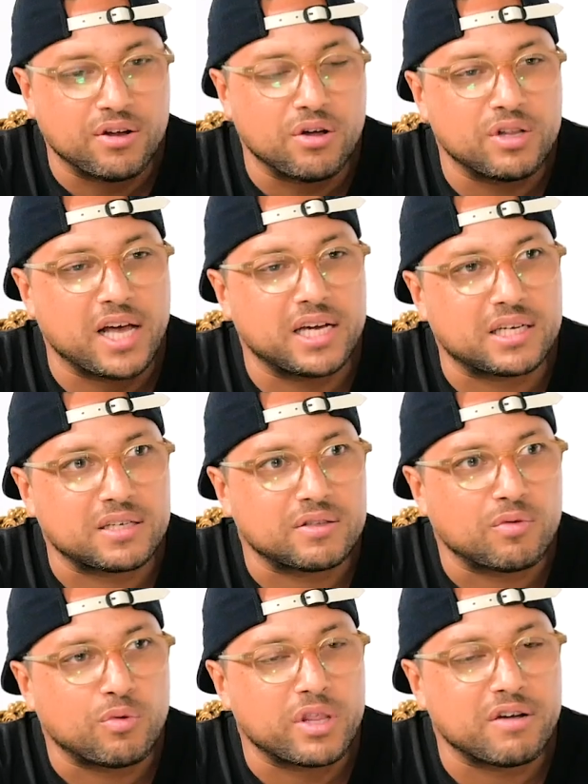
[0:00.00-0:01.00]
know, like
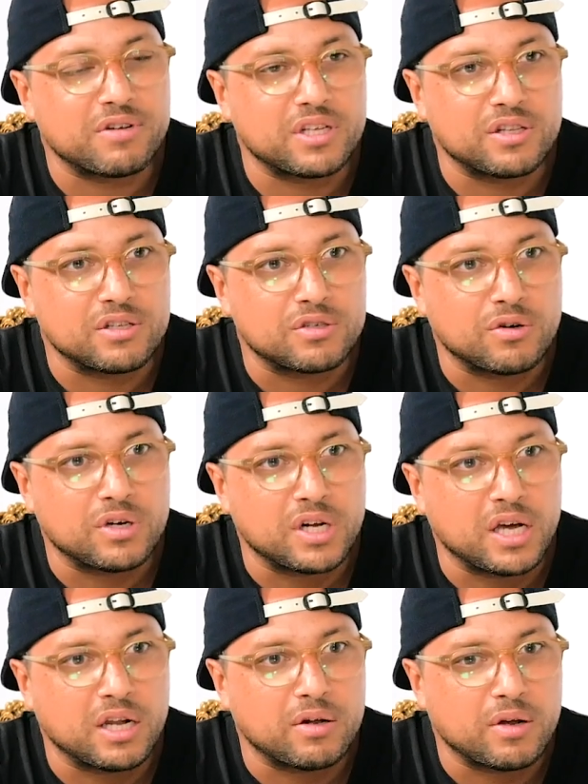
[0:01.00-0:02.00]
with everything that's going
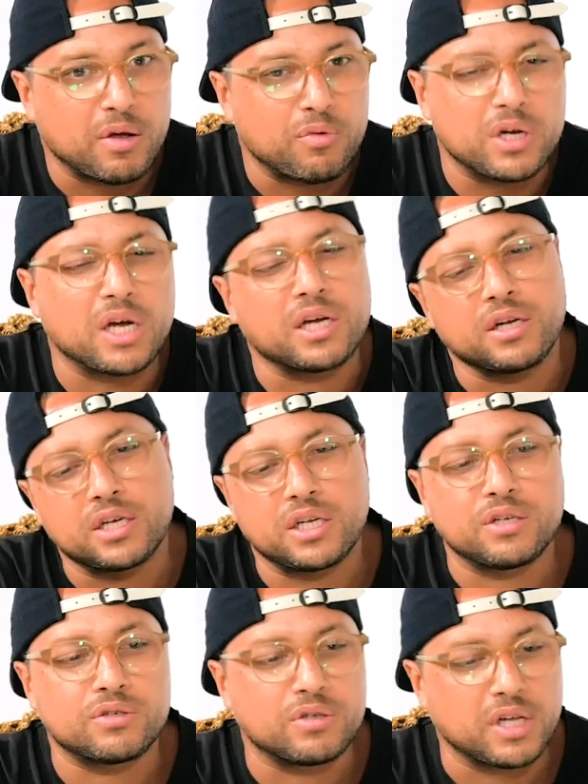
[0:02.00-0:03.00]
on, and we're not gonna get
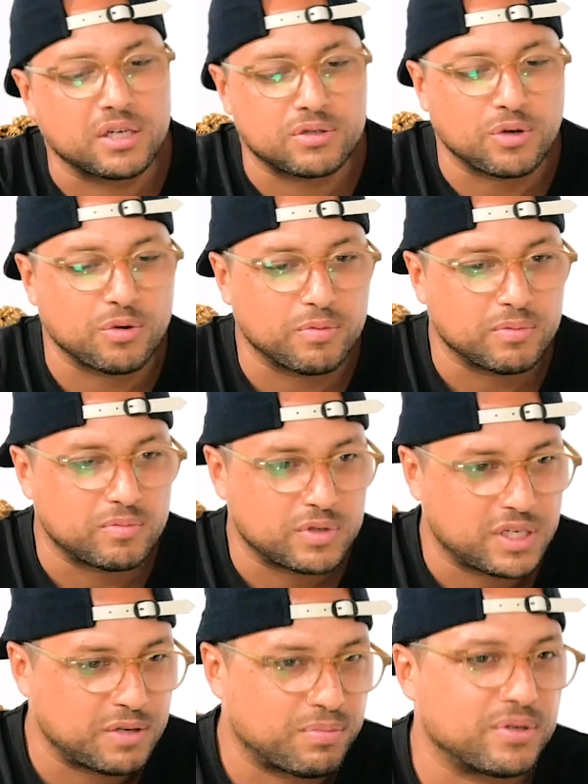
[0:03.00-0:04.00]
into like so
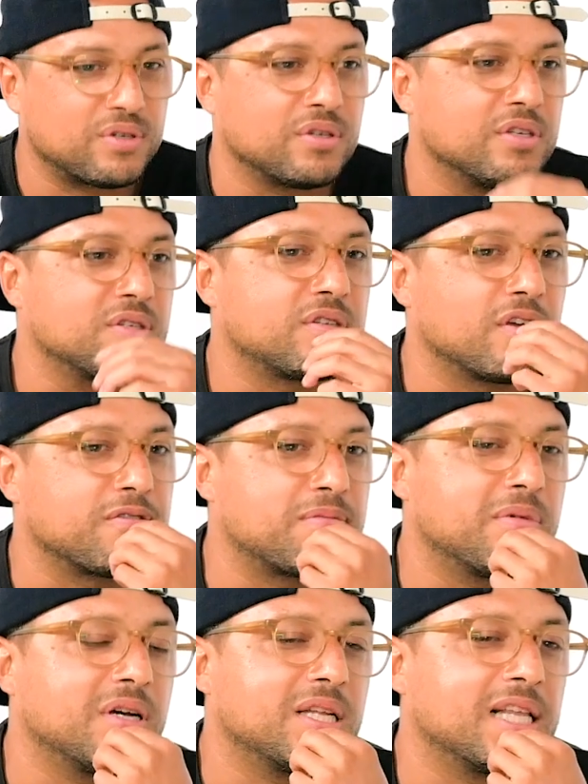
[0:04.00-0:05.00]
deep into this stuff,
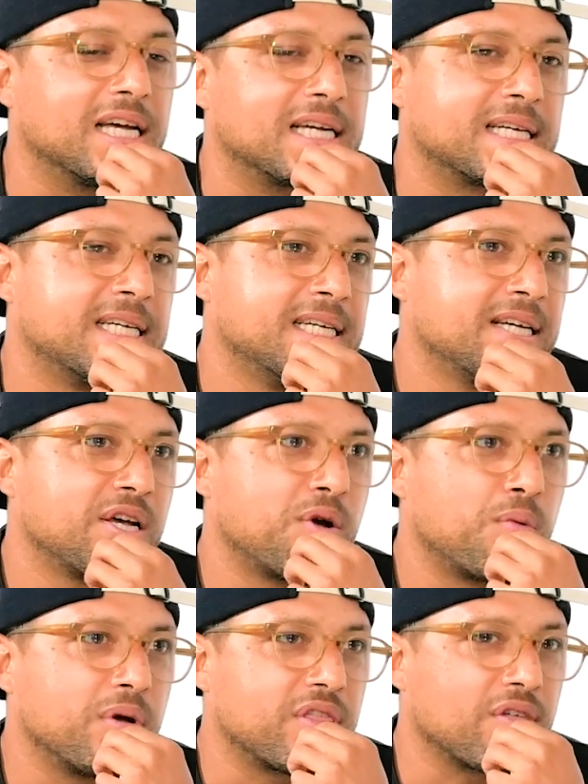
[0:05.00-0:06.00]
but like
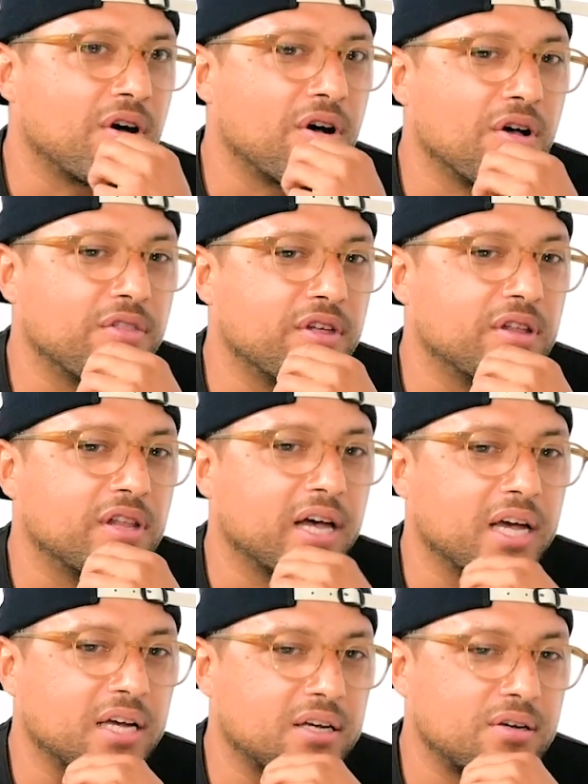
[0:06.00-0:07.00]
with all
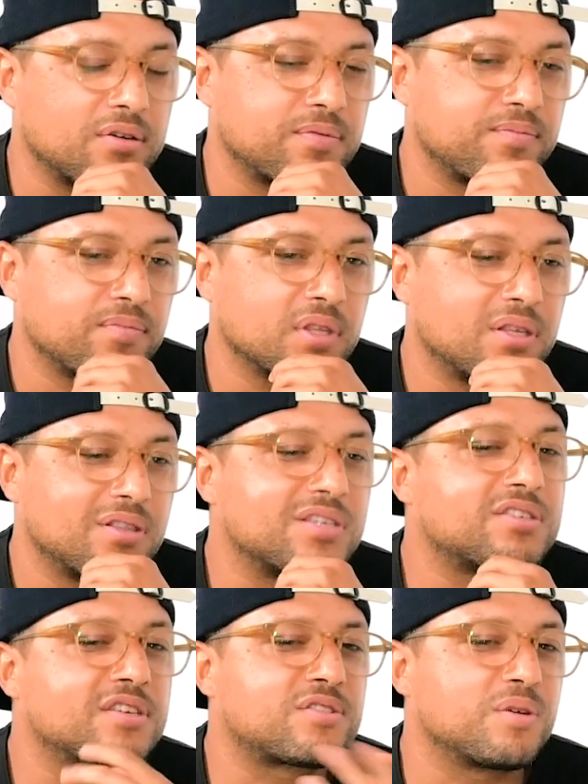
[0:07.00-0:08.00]
the
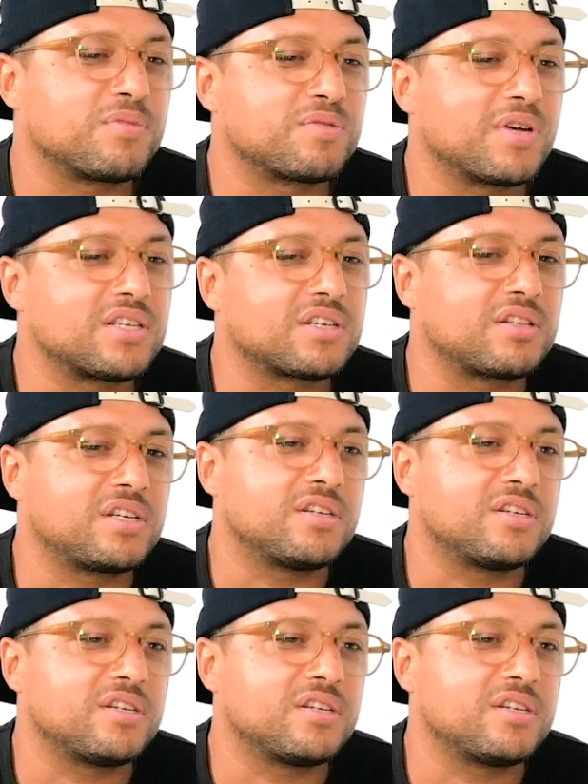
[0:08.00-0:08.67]
system is basically